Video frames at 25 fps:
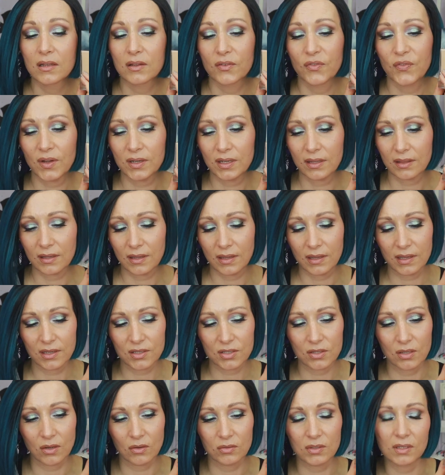The funny thing
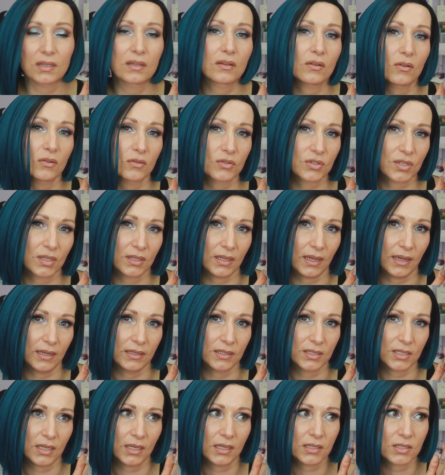is though that it
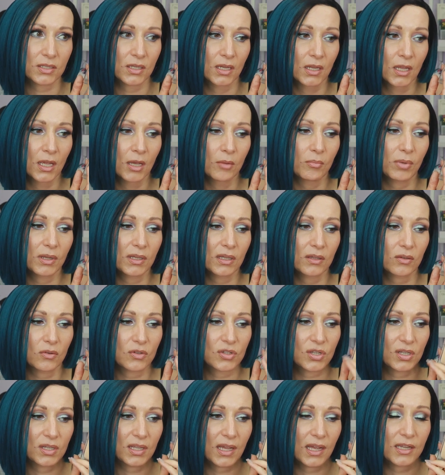oxidizes, but it
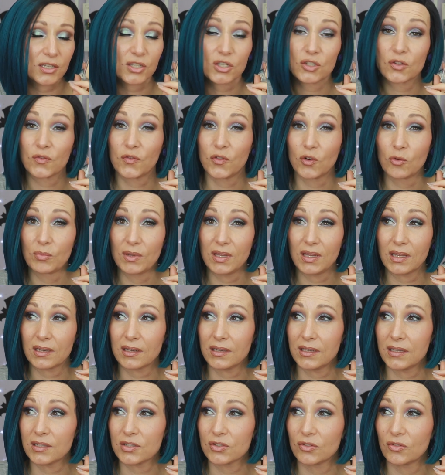oxidizes for me
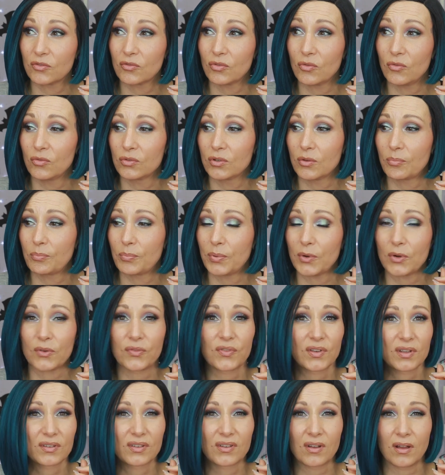at least to the
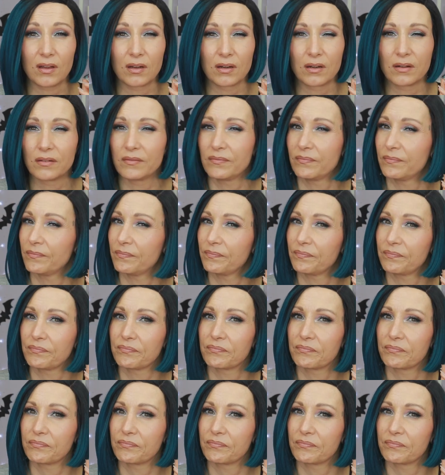perfect color